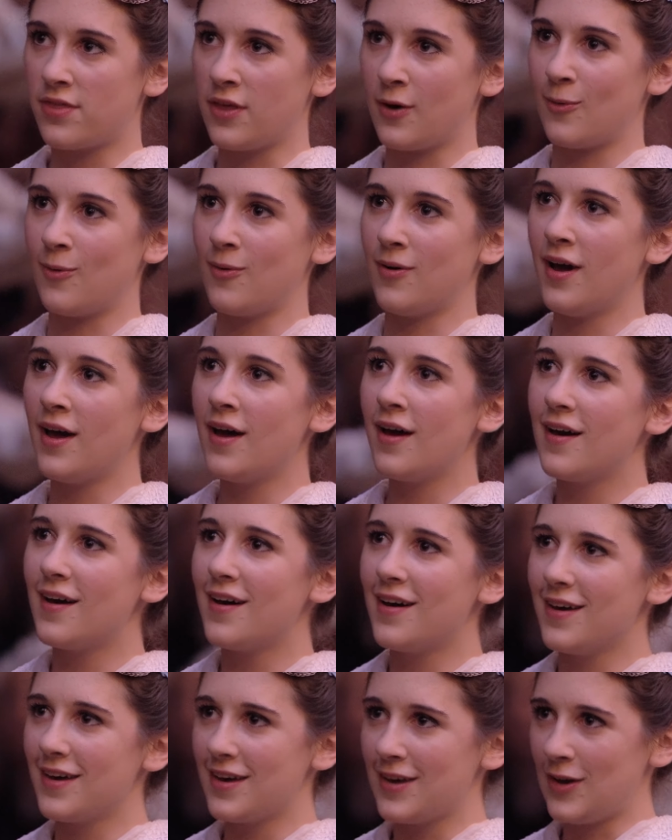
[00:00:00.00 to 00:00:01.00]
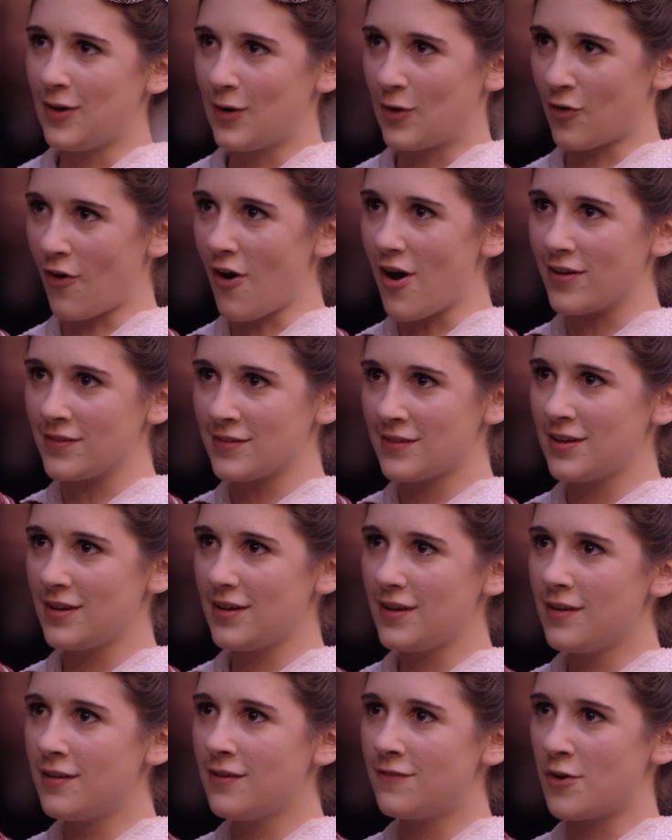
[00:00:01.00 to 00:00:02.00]
though grant
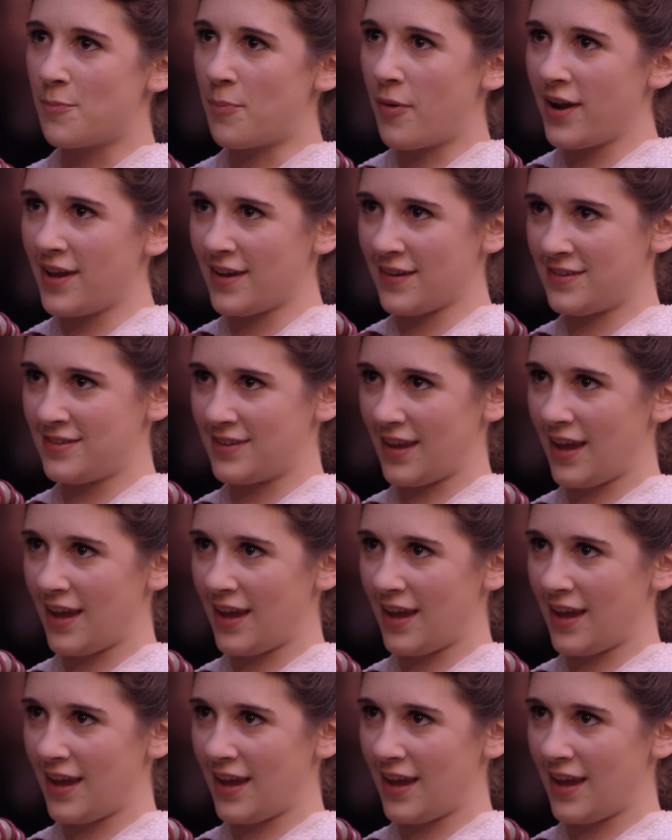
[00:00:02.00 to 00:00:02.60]
for prayer's